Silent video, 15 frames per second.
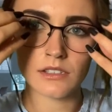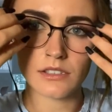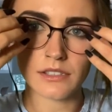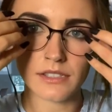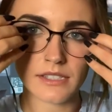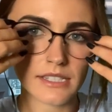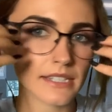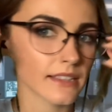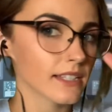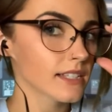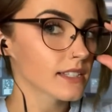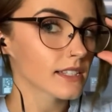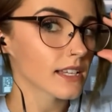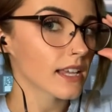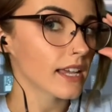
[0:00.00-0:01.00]
Just like
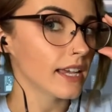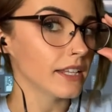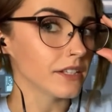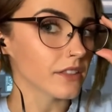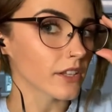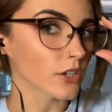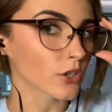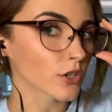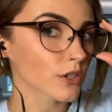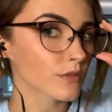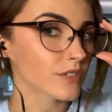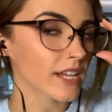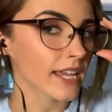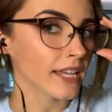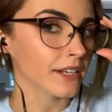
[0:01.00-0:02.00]
this, and the
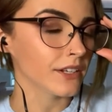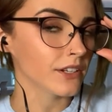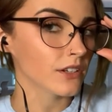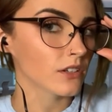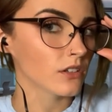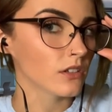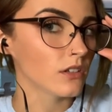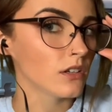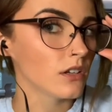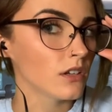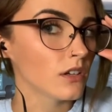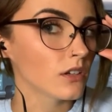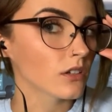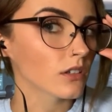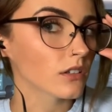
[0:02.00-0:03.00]
curved end
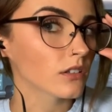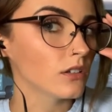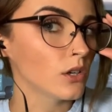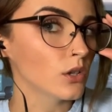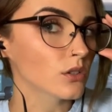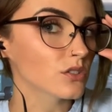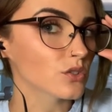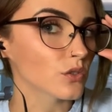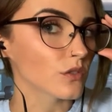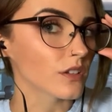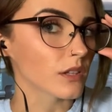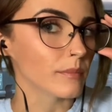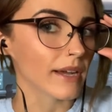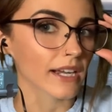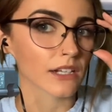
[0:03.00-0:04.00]
hooks over
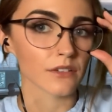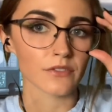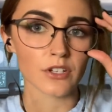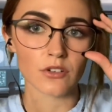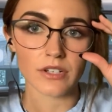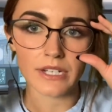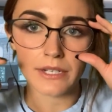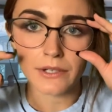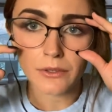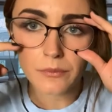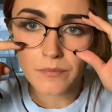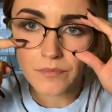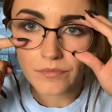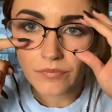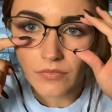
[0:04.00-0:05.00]
the back of your ear,
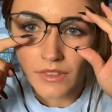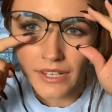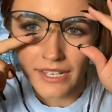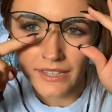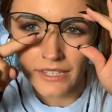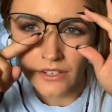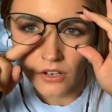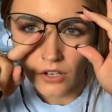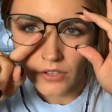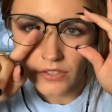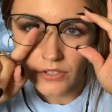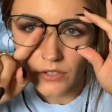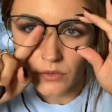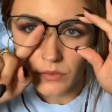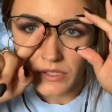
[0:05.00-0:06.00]
and then on
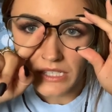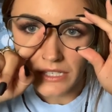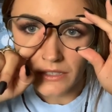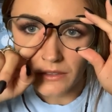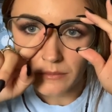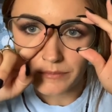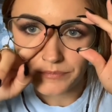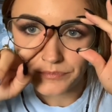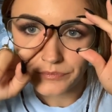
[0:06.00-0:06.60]
the nose here